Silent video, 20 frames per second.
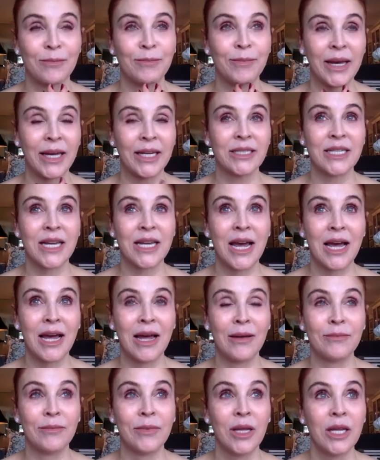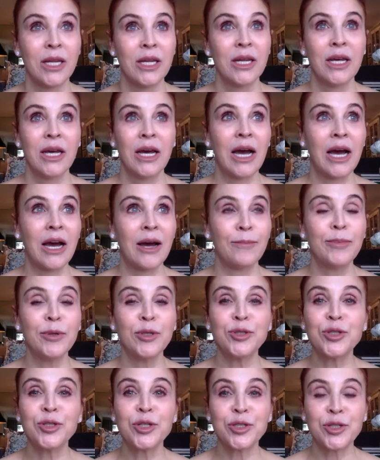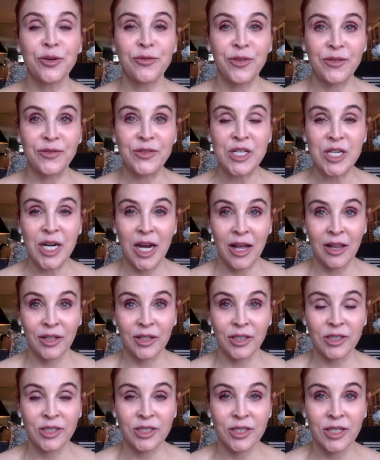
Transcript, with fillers: But boosters are $50.